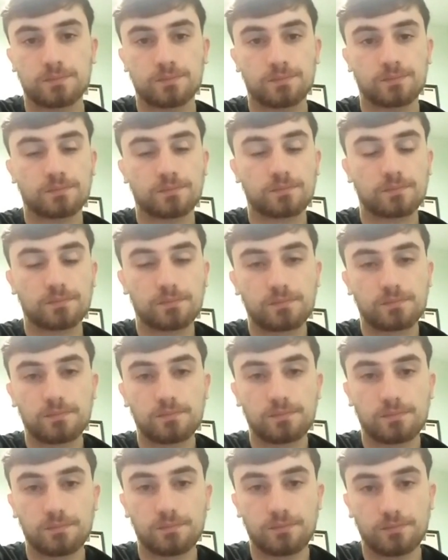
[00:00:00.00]

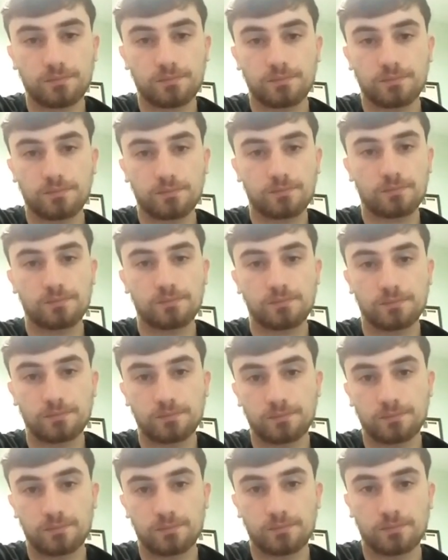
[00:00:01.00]

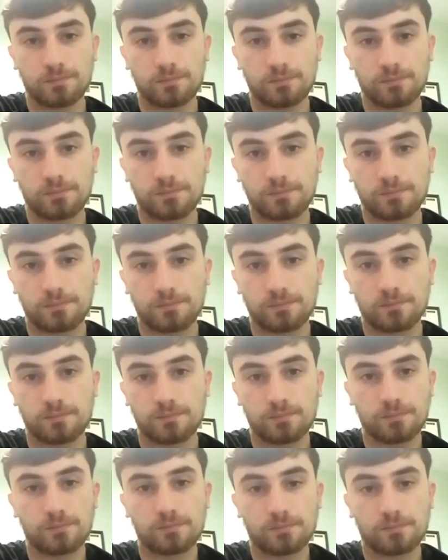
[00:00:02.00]

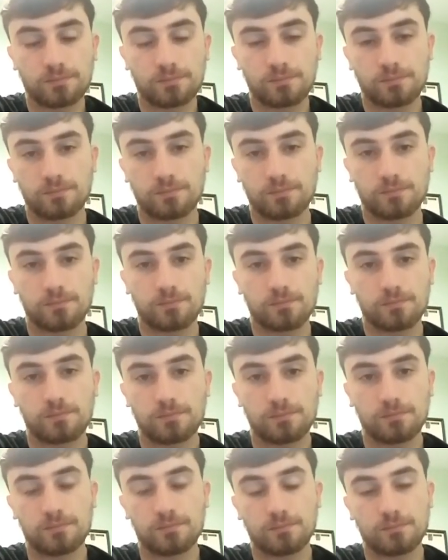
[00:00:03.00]

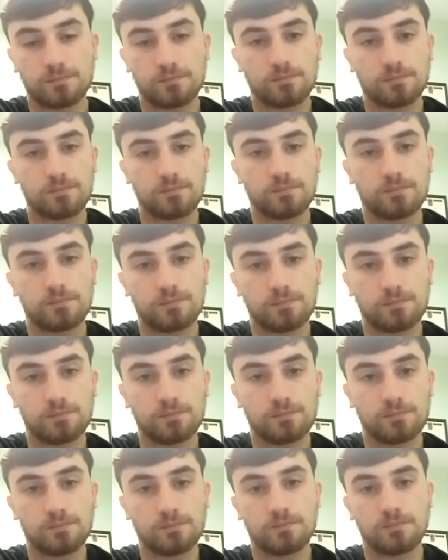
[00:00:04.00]

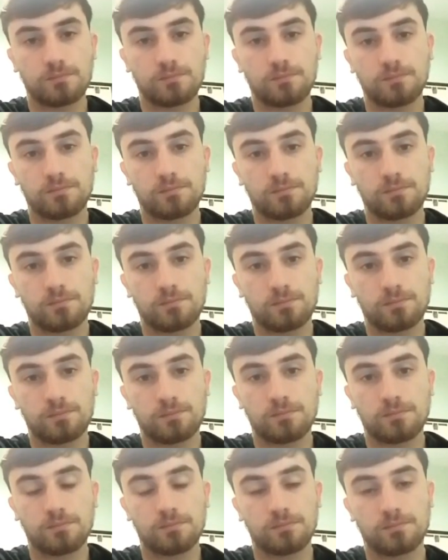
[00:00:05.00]

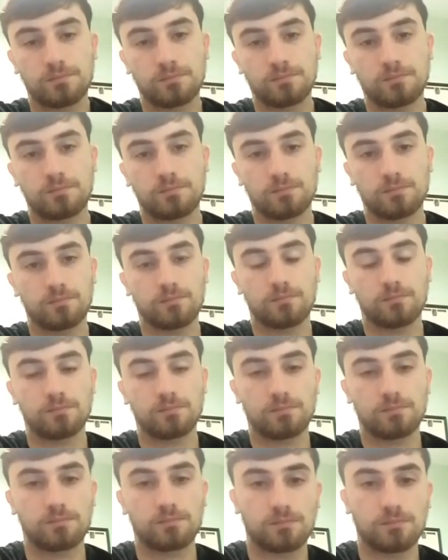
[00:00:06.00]

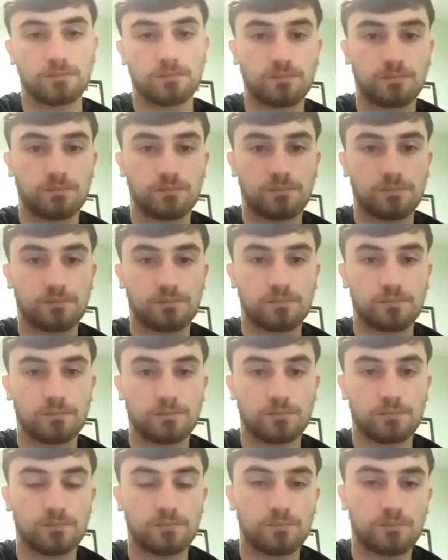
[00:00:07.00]
(silent)